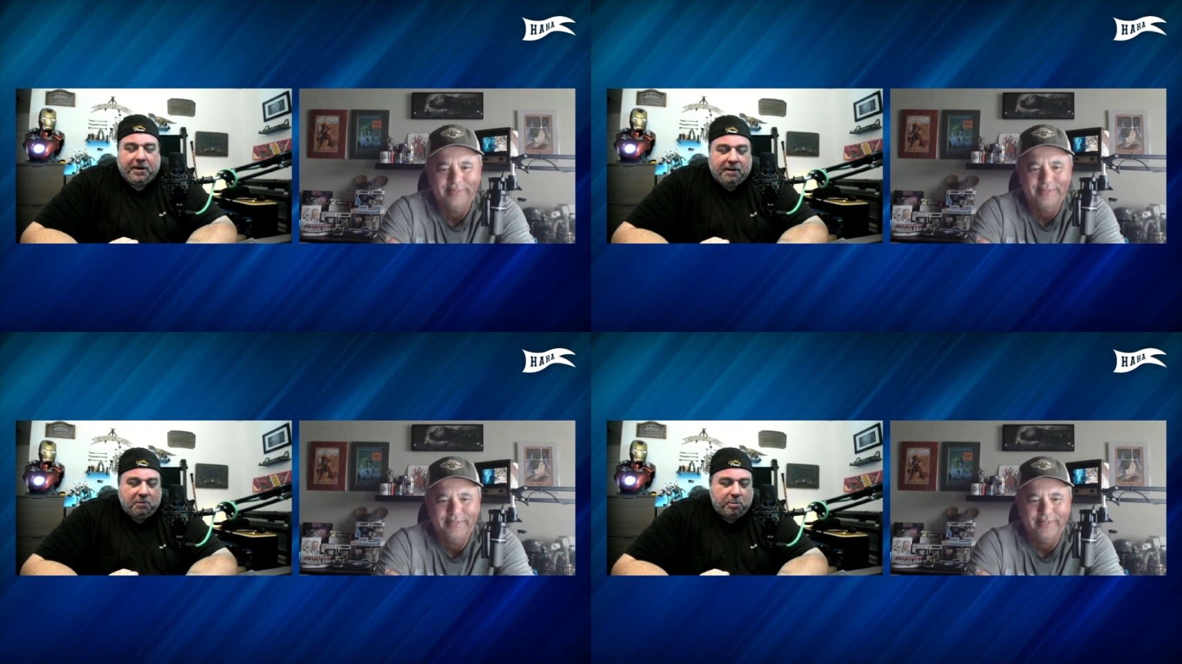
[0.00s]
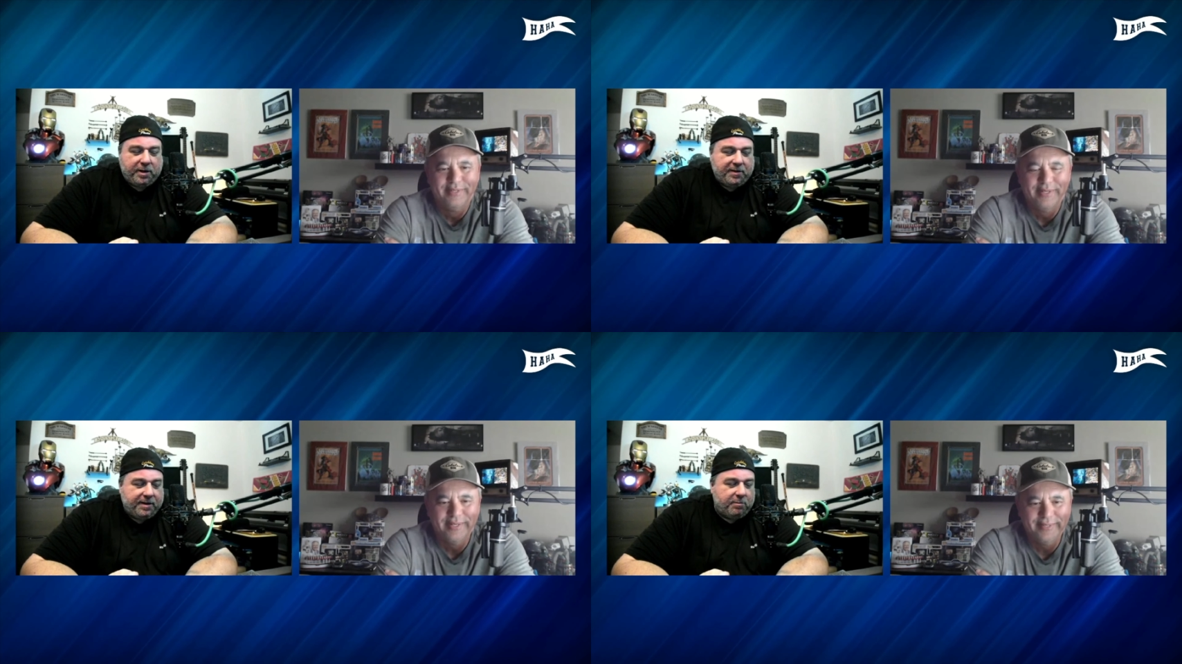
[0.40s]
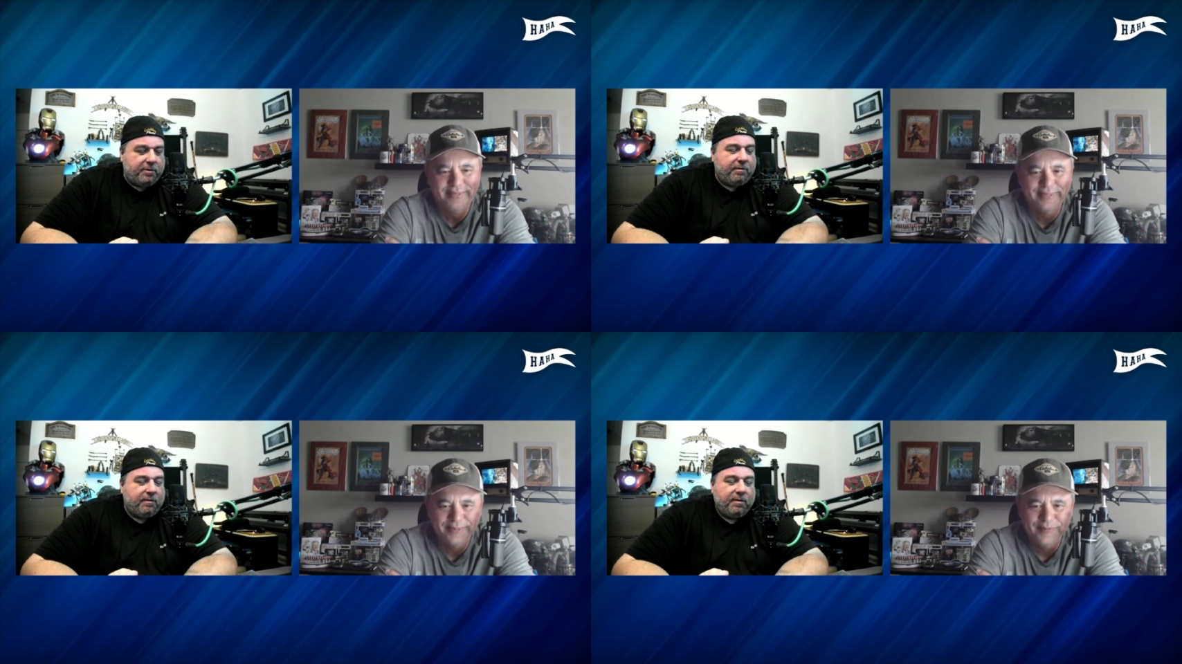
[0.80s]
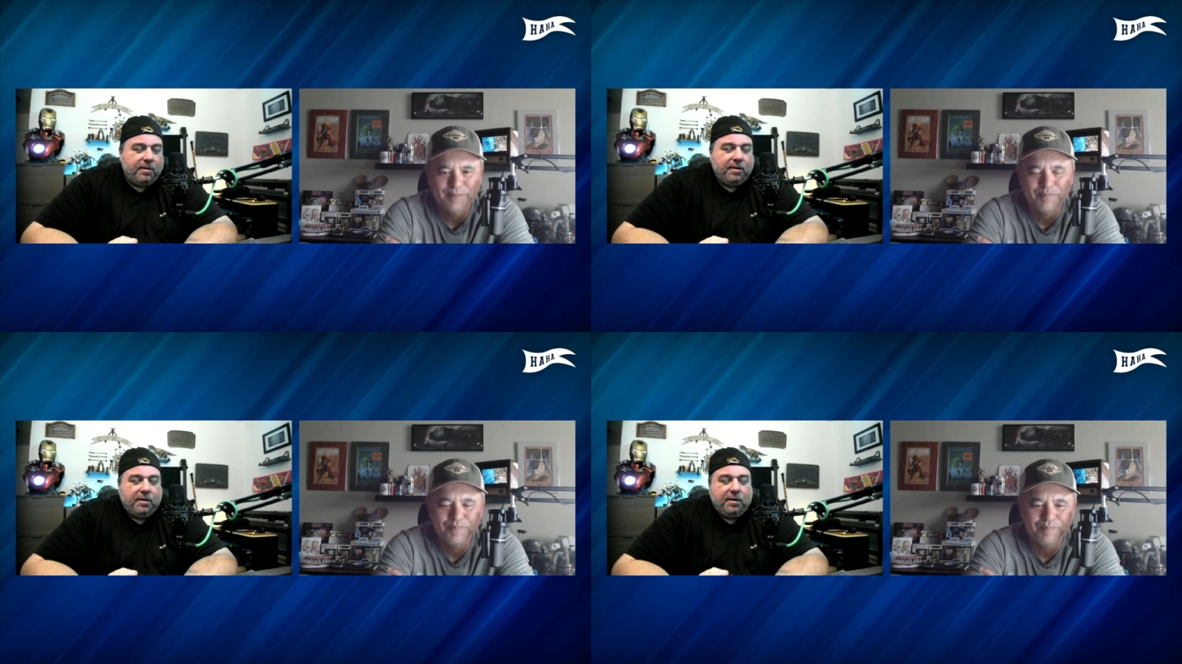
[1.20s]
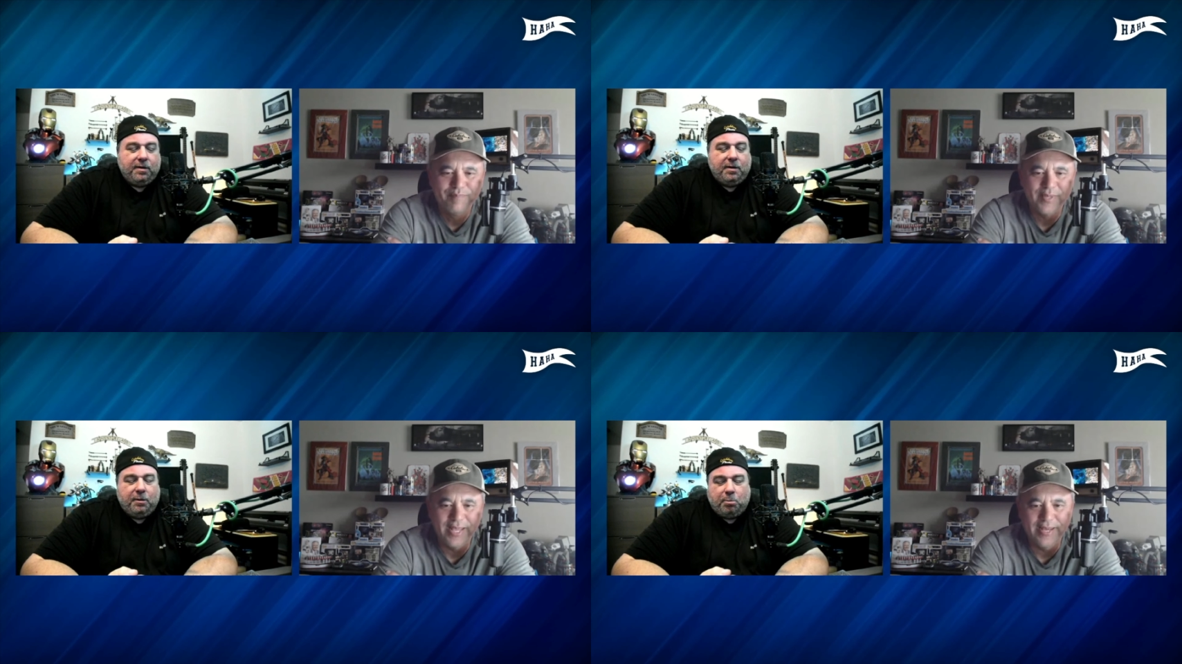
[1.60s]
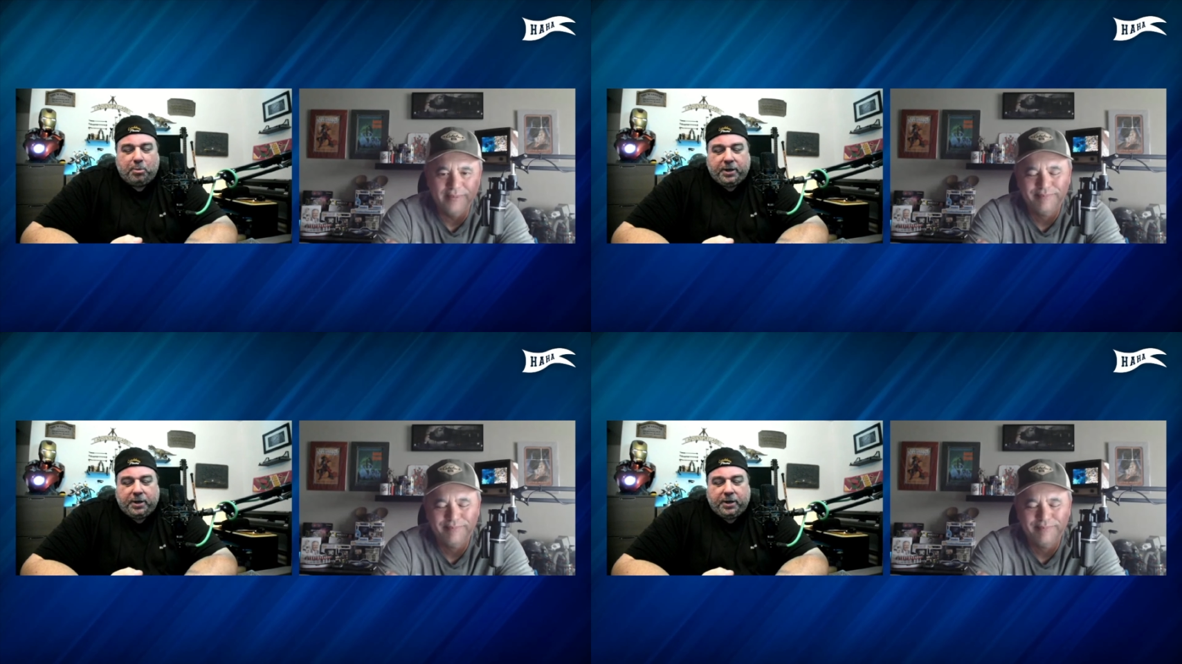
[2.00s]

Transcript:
Speaker 1: it out, we'll put it down there. Yeah.